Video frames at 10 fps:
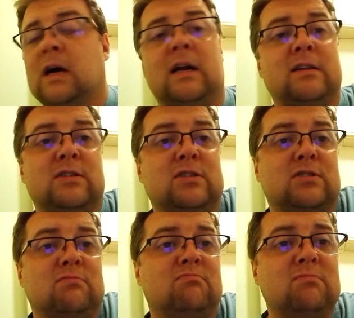it's
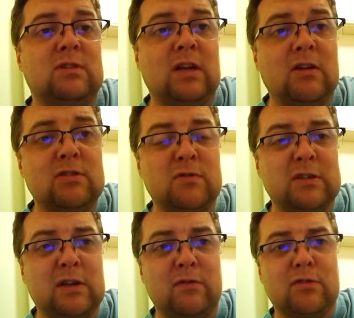just, you know,
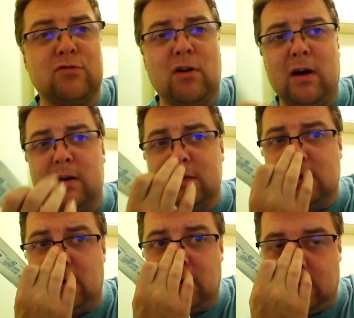something different to try. It's
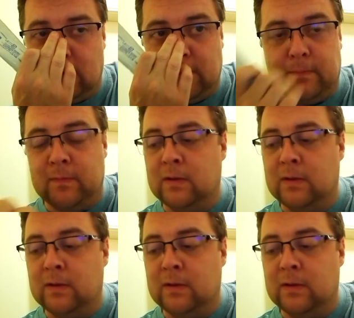like, because